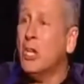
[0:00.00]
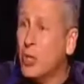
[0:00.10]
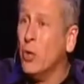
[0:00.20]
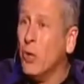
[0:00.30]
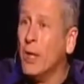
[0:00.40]

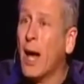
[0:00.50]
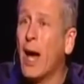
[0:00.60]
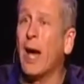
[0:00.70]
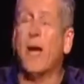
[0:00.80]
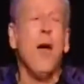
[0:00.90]
You and
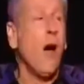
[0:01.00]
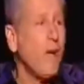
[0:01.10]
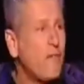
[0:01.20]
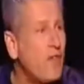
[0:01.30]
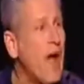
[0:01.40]
I
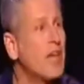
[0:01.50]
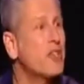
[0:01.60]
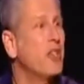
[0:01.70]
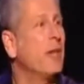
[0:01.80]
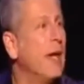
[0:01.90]
are
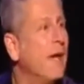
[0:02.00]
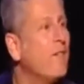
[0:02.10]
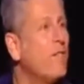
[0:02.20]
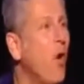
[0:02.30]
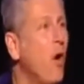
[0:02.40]
fashioned
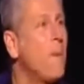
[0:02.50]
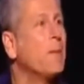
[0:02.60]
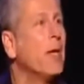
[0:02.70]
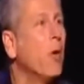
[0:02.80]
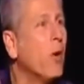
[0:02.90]
and
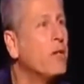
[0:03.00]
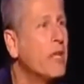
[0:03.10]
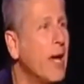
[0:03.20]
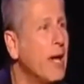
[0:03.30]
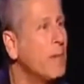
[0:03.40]
formed and
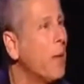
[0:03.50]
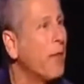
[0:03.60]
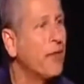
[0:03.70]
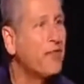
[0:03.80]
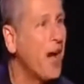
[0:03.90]
ordained
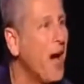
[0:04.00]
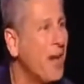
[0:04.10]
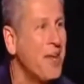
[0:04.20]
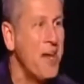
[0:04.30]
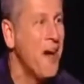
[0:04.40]
by the
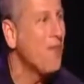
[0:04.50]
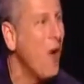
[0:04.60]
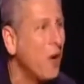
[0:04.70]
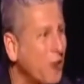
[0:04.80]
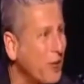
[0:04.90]
God
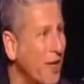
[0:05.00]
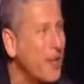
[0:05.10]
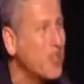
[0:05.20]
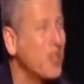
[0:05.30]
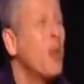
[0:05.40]
of all
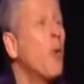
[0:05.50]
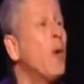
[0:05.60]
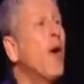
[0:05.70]
creation.